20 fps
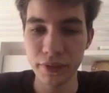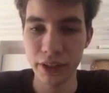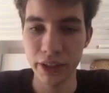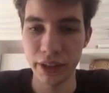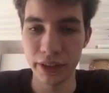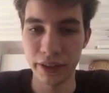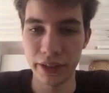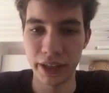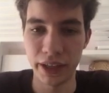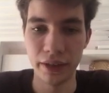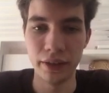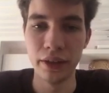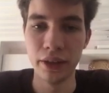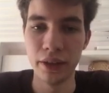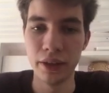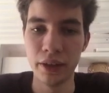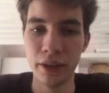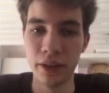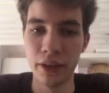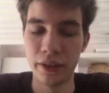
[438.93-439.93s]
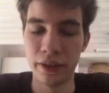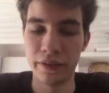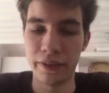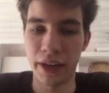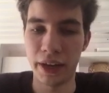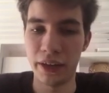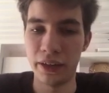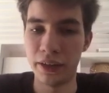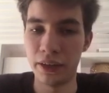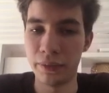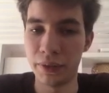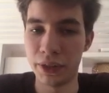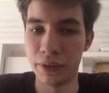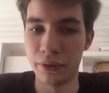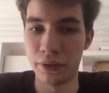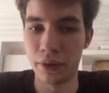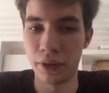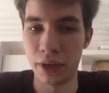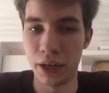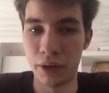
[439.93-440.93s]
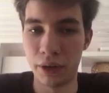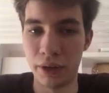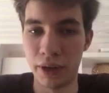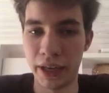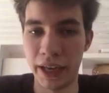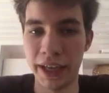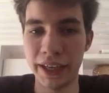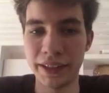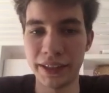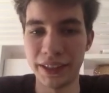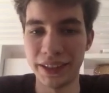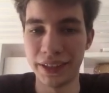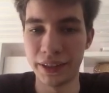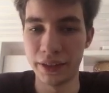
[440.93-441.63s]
And then finally we draw our AT